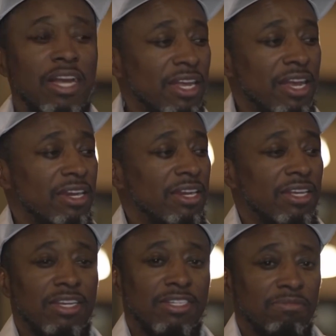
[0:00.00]
I ain't got
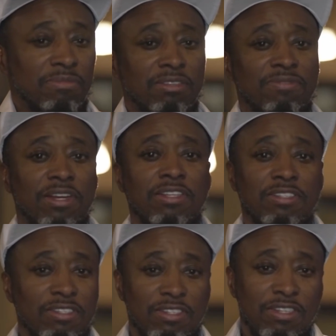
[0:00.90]
nothing against you
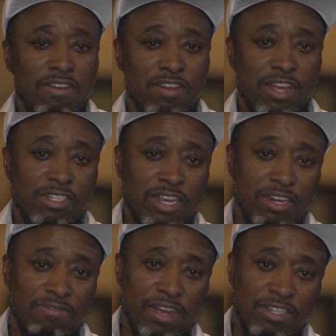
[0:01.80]
motherfuckers. Go ahead, and
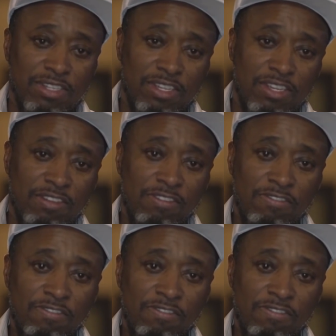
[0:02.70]
take the vaccine.